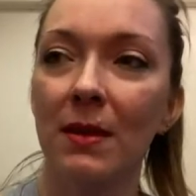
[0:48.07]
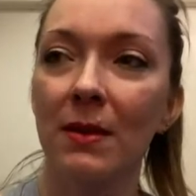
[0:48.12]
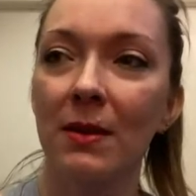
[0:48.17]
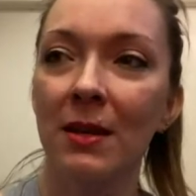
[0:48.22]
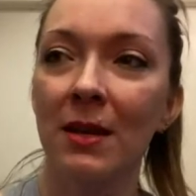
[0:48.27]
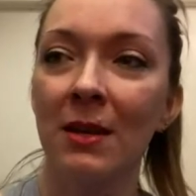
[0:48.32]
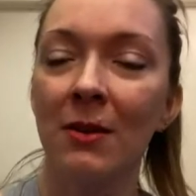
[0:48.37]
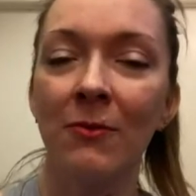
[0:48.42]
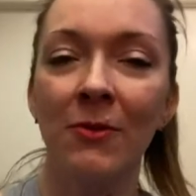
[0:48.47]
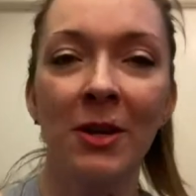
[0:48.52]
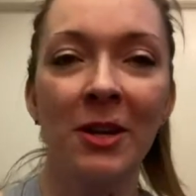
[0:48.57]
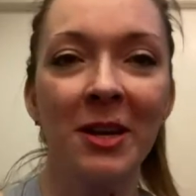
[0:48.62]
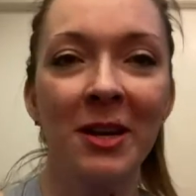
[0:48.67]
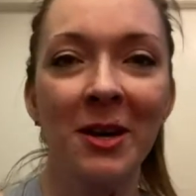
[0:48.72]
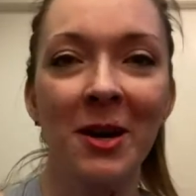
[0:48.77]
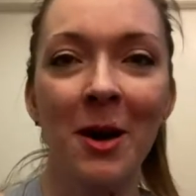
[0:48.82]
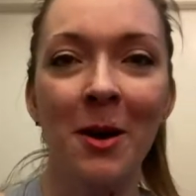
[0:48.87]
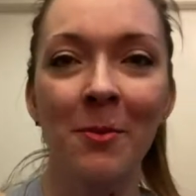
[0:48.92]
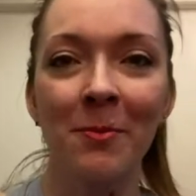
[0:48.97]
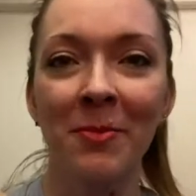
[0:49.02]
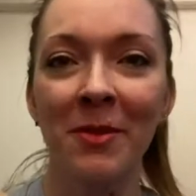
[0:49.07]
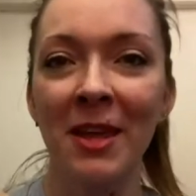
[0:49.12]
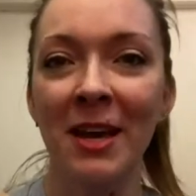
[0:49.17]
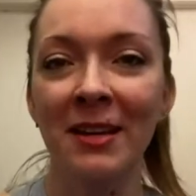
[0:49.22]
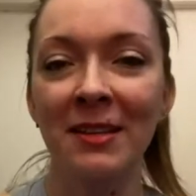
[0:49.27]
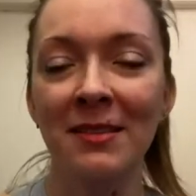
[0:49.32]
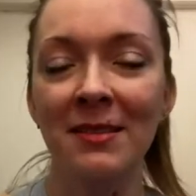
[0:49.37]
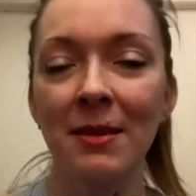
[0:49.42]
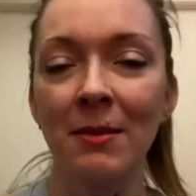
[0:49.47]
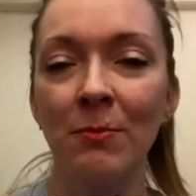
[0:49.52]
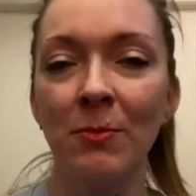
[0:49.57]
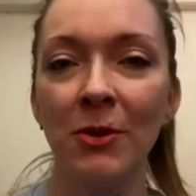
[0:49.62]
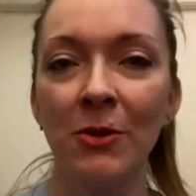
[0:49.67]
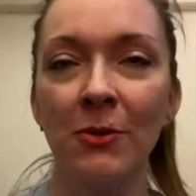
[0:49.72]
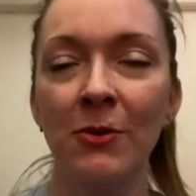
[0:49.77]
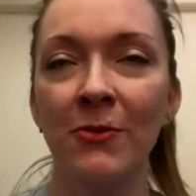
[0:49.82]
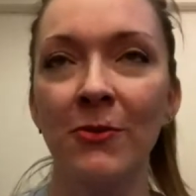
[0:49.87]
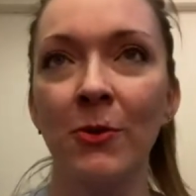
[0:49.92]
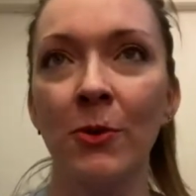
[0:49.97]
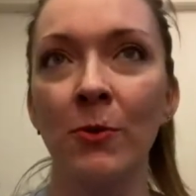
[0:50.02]
in a very complex and
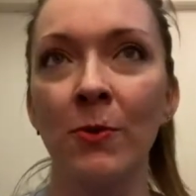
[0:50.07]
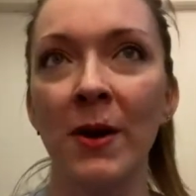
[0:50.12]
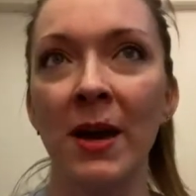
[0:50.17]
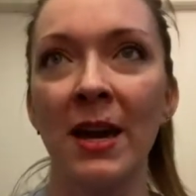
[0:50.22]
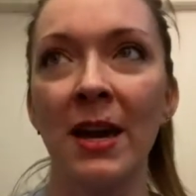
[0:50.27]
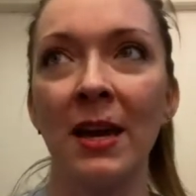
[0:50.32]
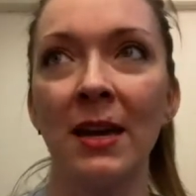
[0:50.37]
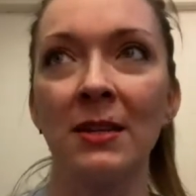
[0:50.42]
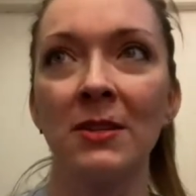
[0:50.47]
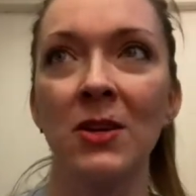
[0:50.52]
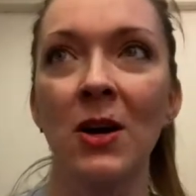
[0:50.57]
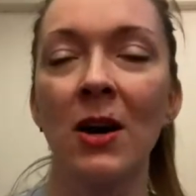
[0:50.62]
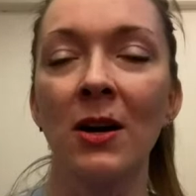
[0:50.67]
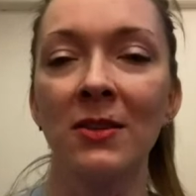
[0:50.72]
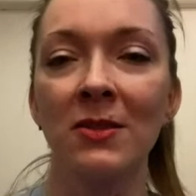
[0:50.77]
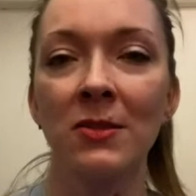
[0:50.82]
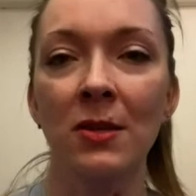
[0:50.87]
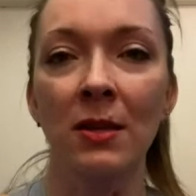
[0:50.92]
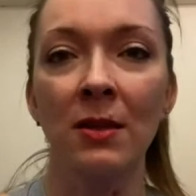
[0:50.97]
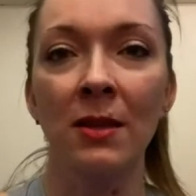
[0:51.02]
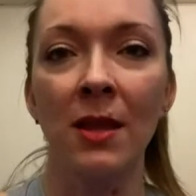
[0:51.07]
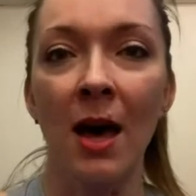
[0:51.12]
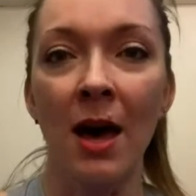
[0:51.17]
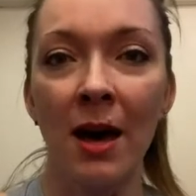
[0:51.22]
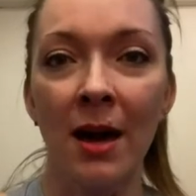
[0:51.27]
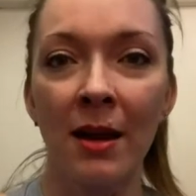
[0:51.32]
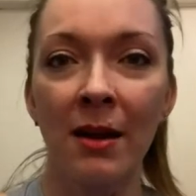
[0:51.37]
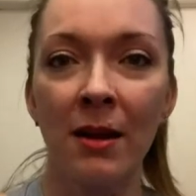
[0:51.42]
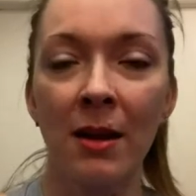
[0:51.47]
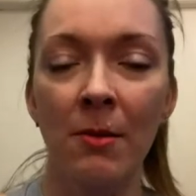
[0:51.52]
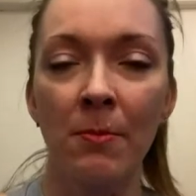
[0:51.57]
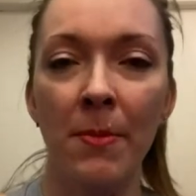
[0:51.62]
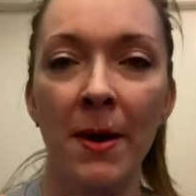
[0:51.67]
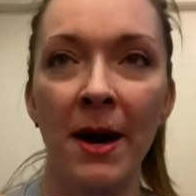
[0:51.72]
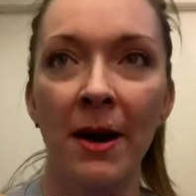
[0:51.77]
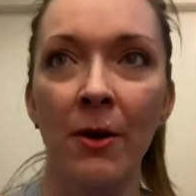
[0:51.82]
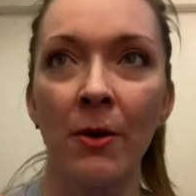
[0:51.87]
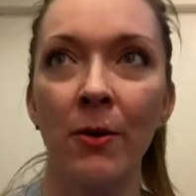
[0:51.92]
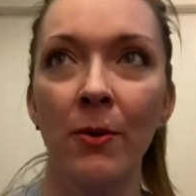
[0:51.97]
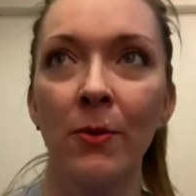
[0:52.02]
beautiful way, talks a lot
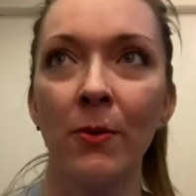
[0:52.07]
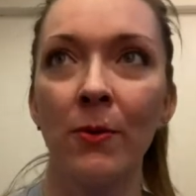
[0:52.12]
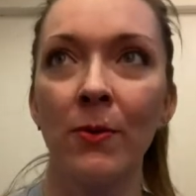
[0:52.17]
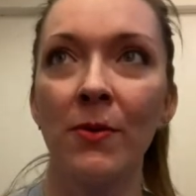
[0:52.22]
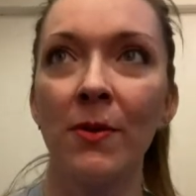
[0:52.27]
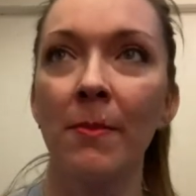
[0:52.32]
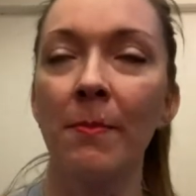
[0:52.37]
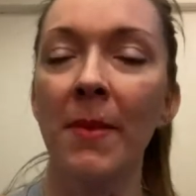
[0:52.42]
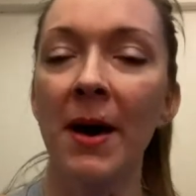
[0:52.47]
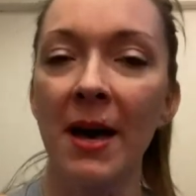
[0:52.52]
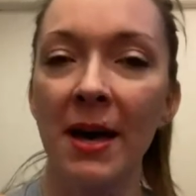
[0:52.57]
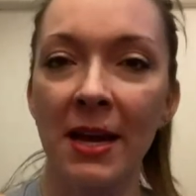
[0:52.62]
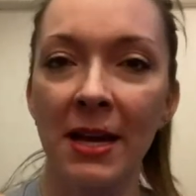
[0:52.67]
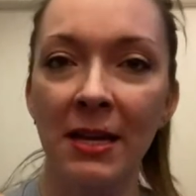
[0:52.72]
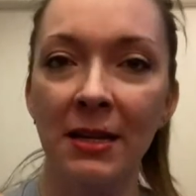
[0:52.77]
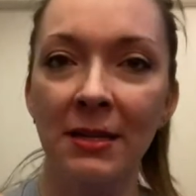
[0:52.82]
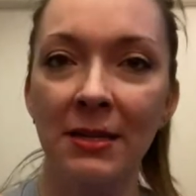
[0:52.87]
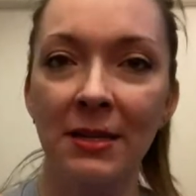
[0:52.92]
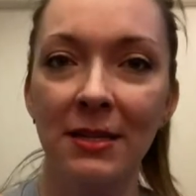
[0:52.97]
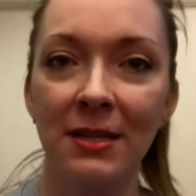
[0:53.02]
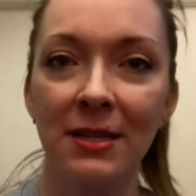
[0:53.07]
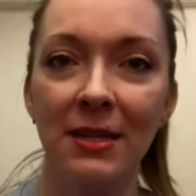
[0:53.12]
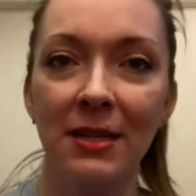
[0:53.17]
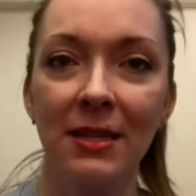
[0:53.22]
about the mind,